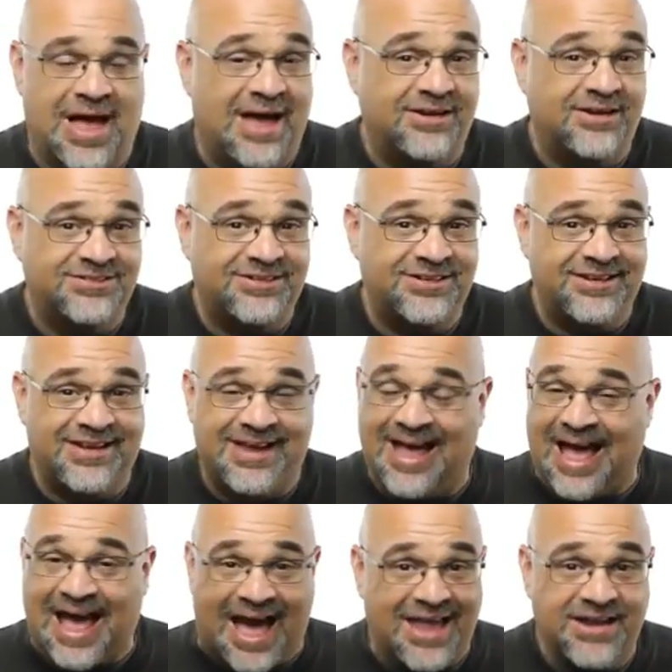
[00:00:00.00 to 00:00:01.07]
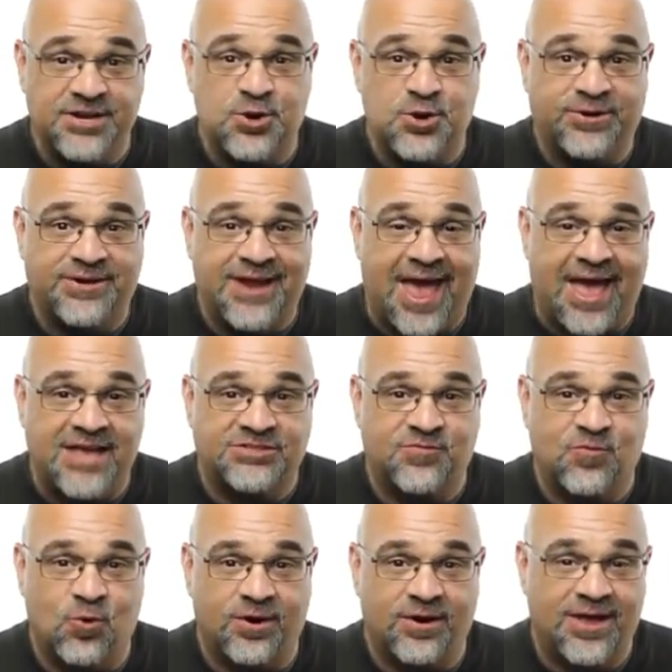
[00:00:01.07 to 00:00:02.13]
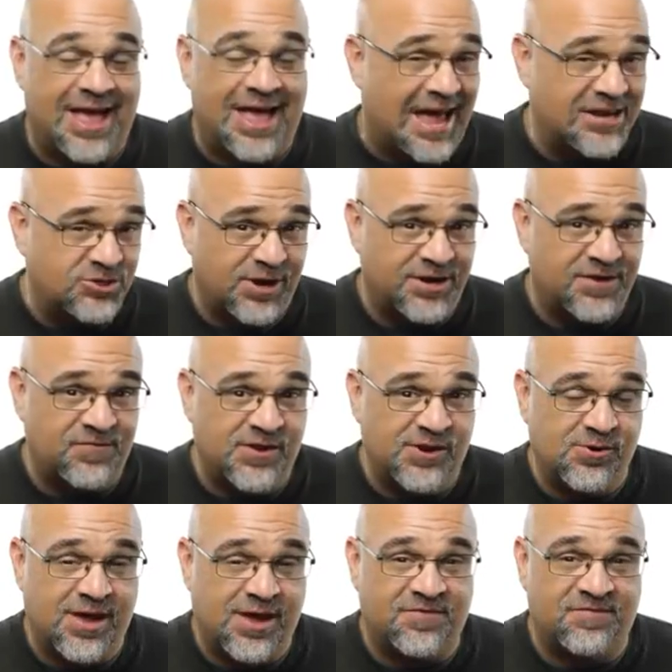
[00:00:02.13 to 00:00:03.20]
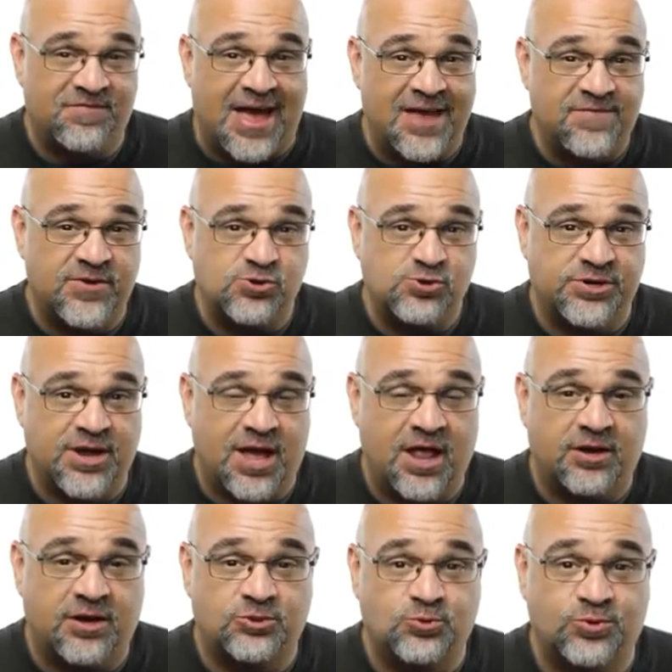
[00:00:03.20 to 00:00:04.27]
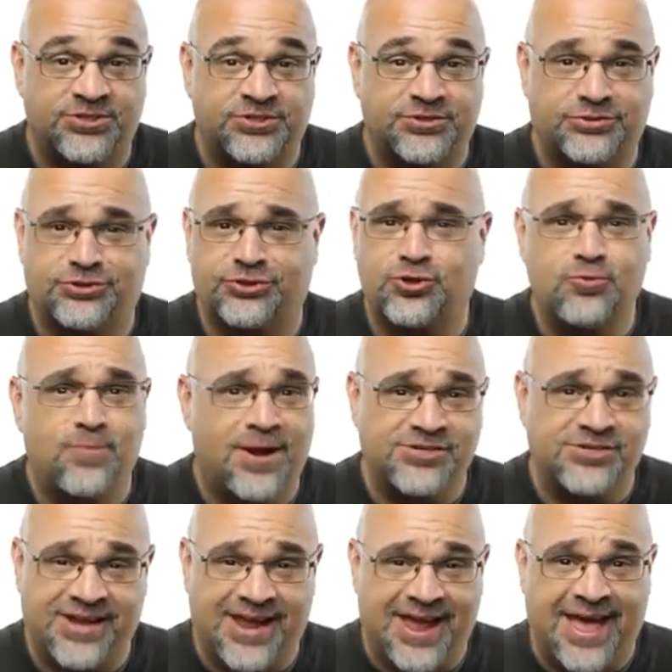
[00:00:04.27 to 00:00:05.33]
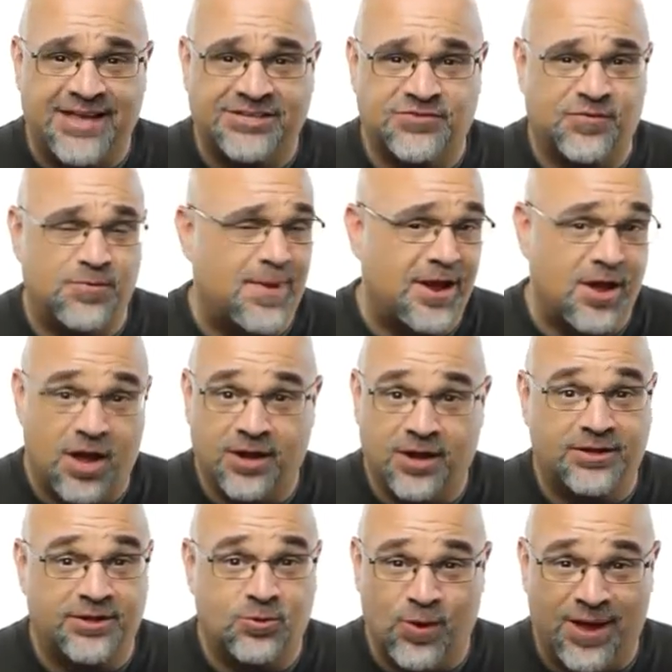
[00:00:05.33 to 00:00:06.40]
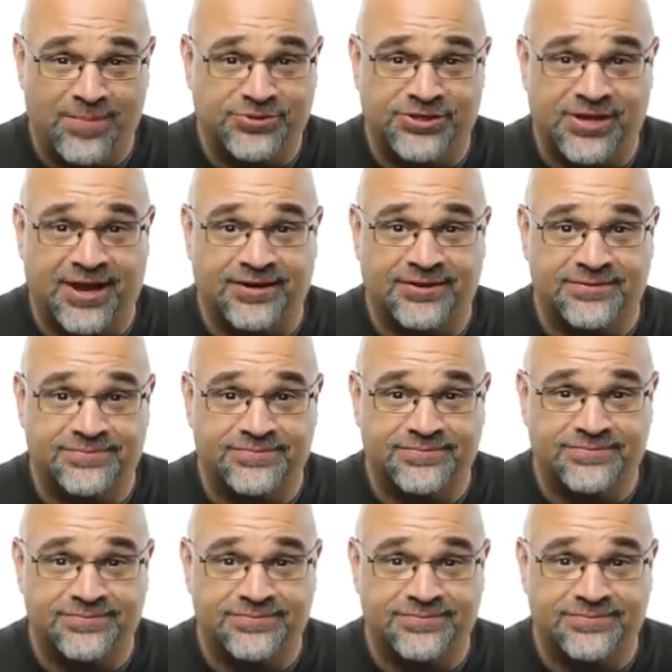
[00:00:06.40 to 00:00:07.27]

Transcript: Honestly, I didn't know what to ask for. I tried to figure out if $500 was too much to ask for my ugly website.